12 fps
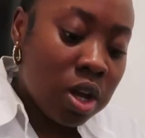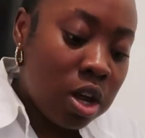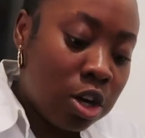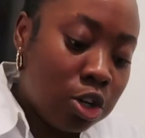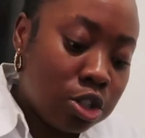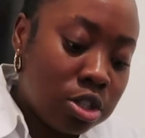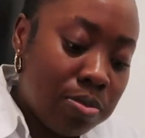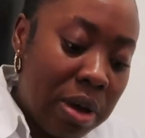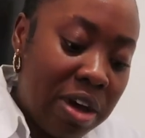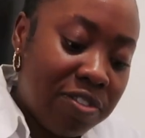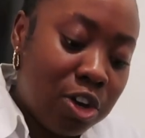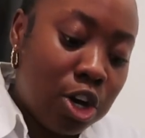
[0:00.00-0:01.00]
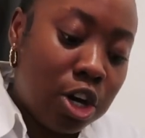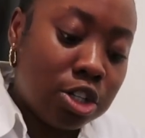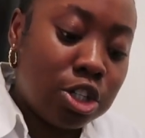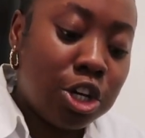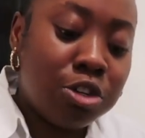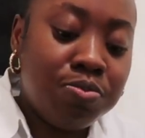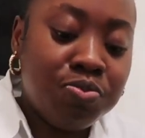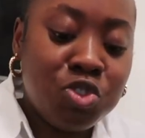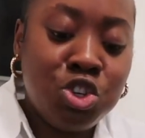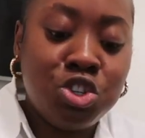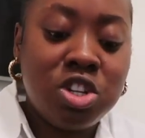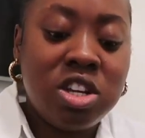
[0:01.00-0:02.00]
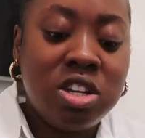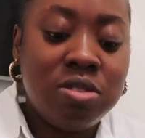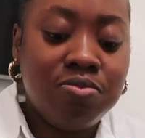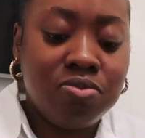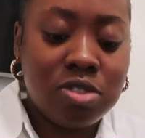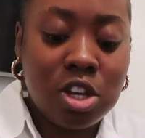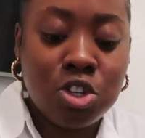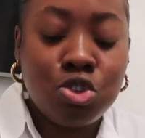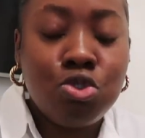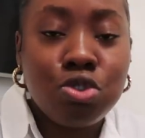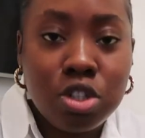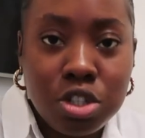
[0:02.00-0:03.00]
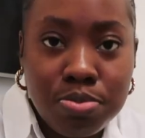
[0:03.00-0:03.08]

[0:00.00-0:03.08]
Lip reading: And I got some avocado. Usually it's called a